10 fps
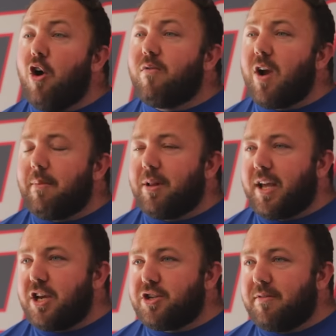over
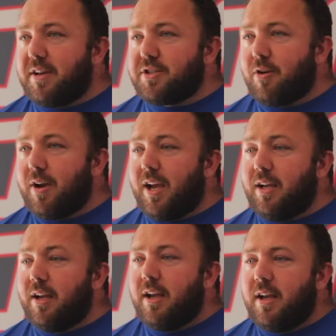application of
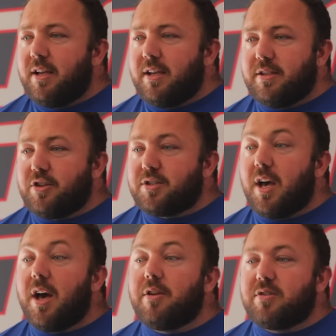SRA is just
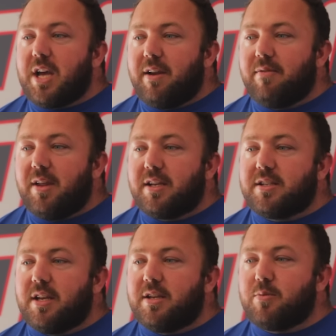the other side of
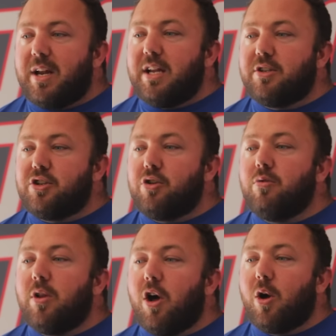things is waiting too
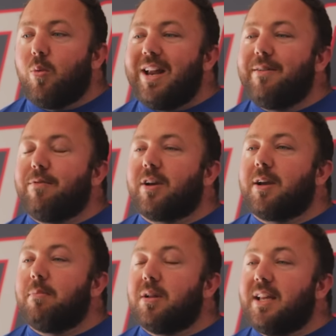long waiting for
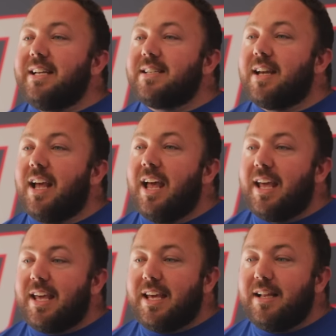complete
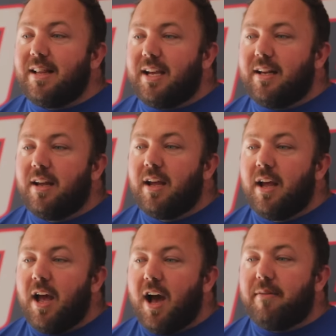healing
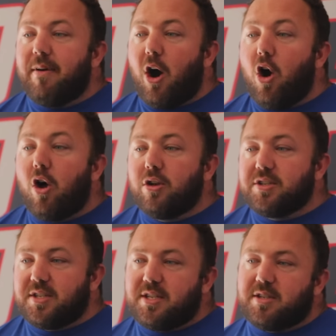of all
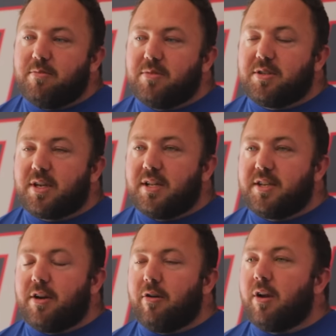systems
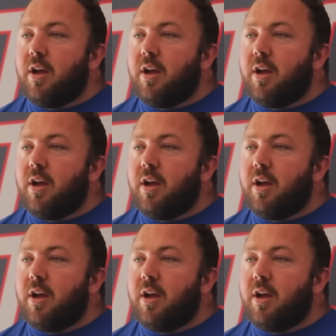considered